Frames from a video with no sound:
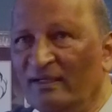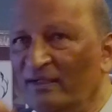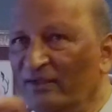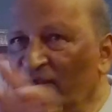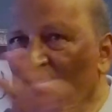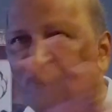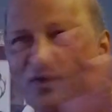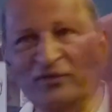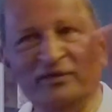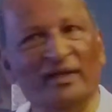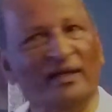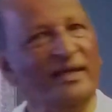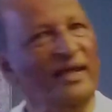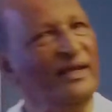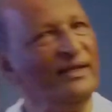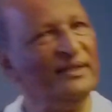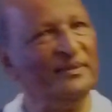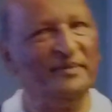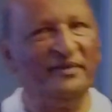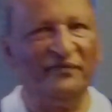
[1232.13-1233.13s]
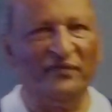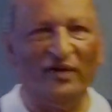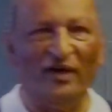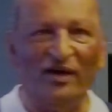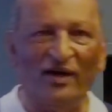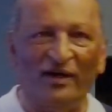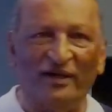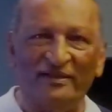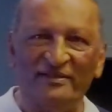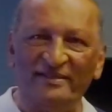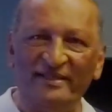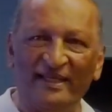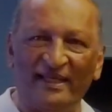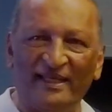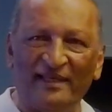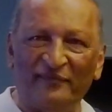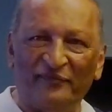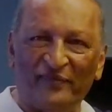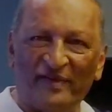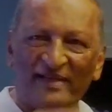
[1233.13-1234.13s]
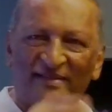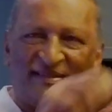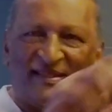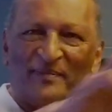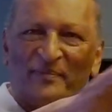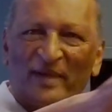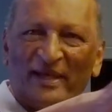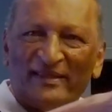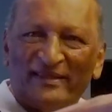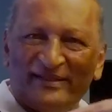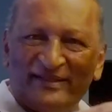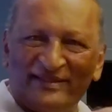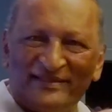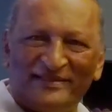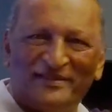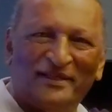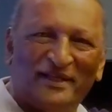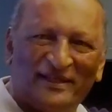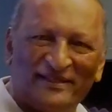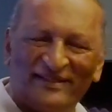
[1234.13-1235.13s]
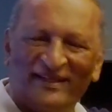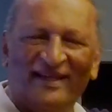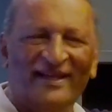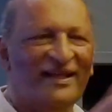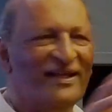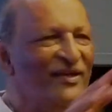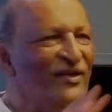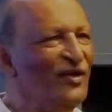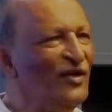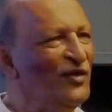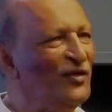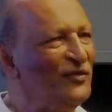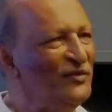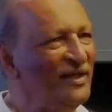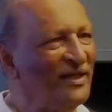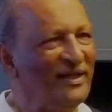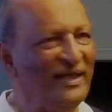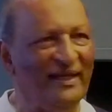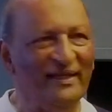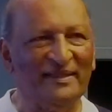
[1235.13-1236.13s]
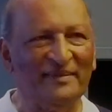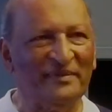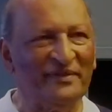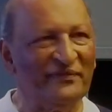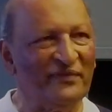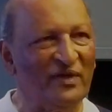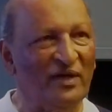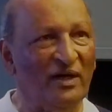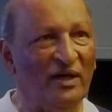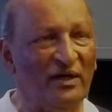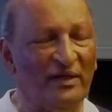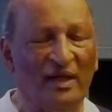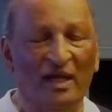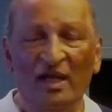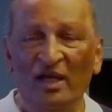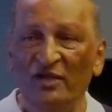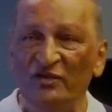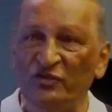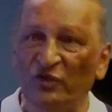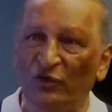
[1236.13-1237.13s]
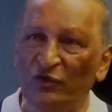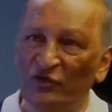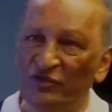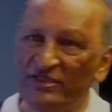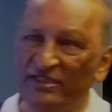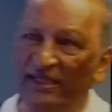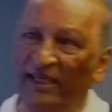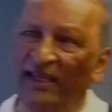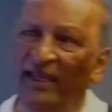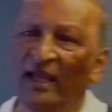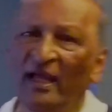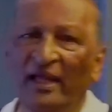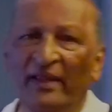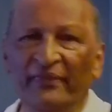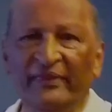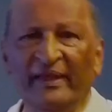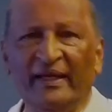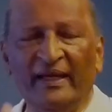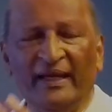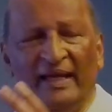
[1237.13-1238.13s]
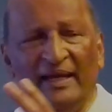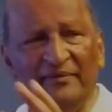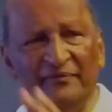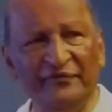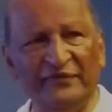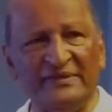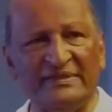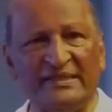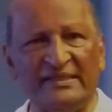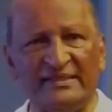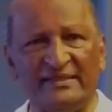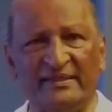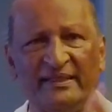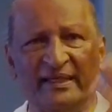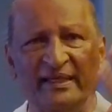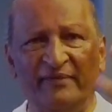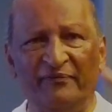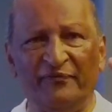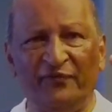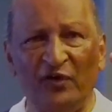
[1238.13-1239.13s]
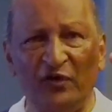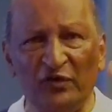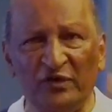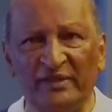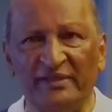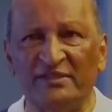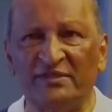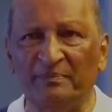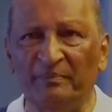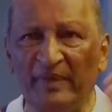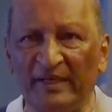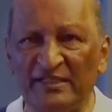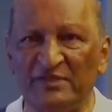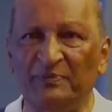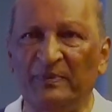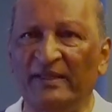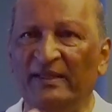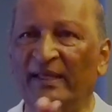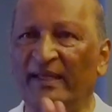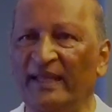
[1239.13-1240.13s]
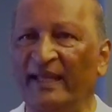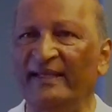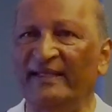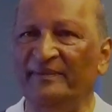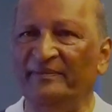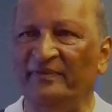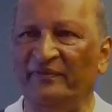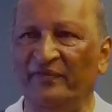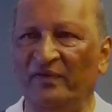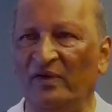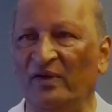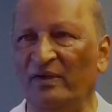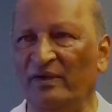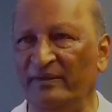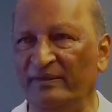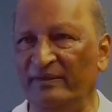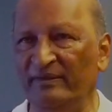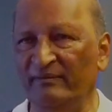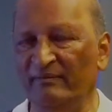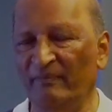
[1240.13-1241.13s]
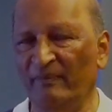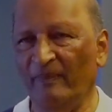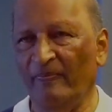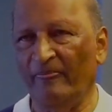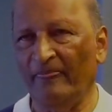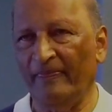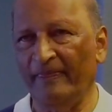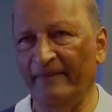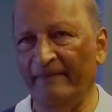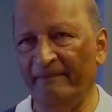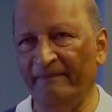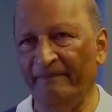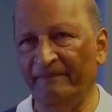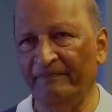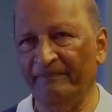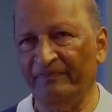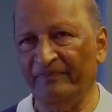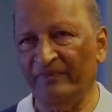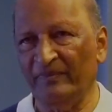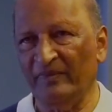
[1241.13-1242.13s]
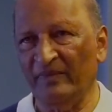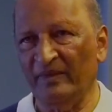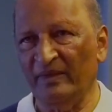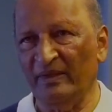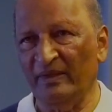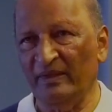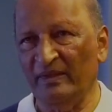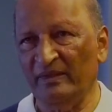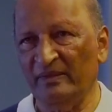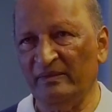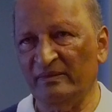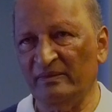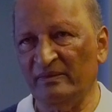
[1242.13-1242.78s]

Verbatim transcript: No, the kingdom of God. Seek ye first the Methodist Church. No, the kingdom of God. So you see, the emphasis, the focus must be the kingdom of God. Hallelujah. Praise the Lord.